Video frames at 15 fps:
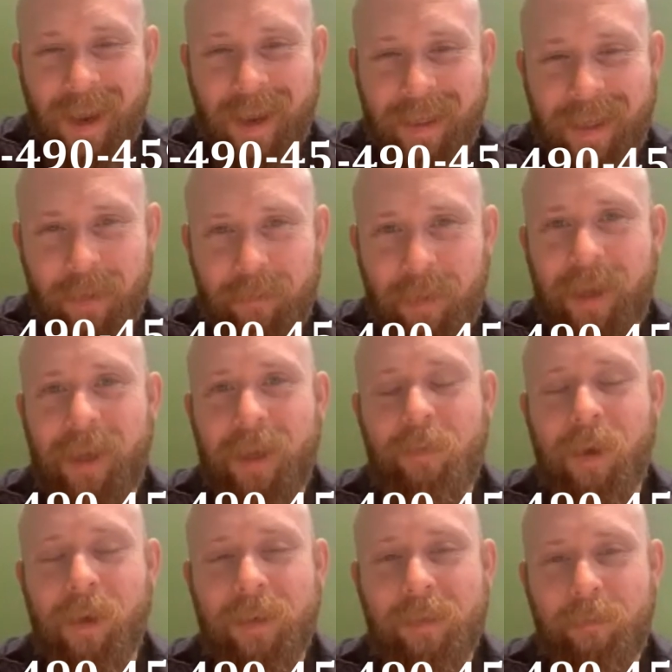And then by
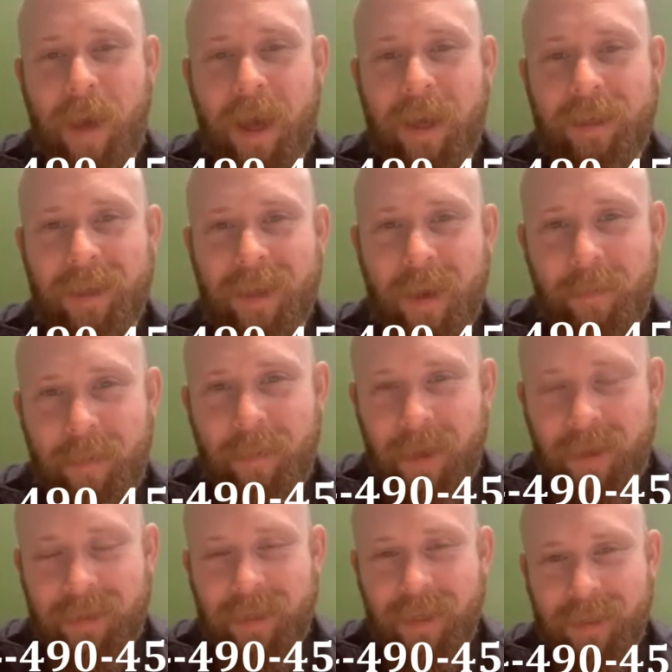email, it's Matt,
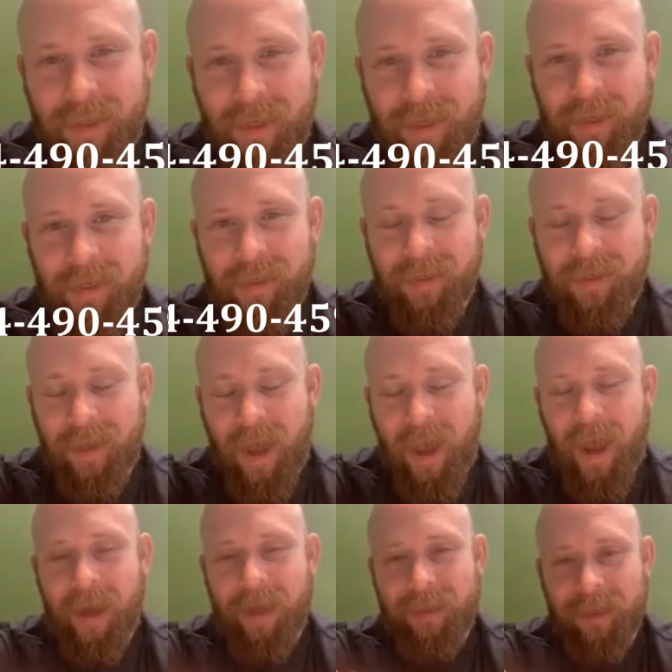M-A-T-T,
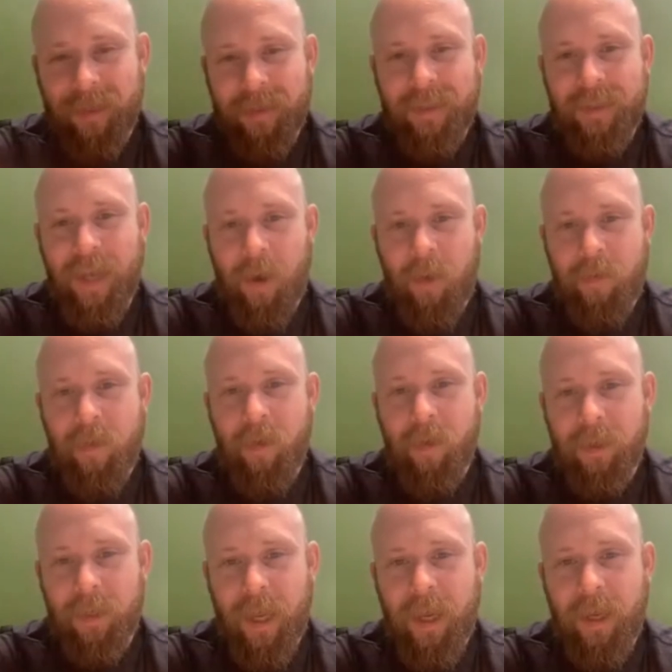@
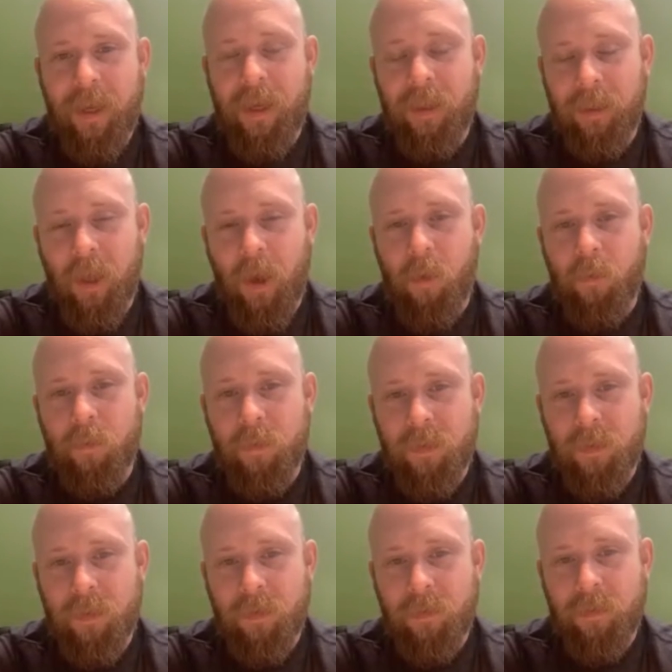
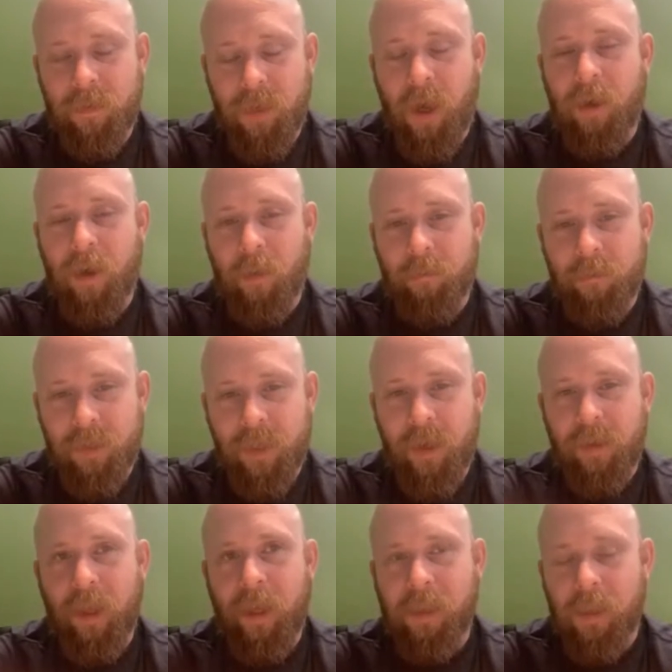southlakeloans.com.
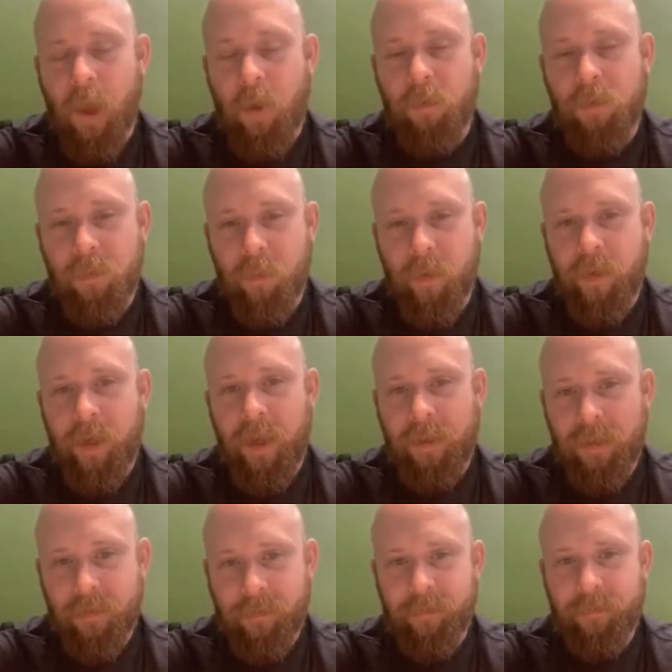Southlake Loans with an S.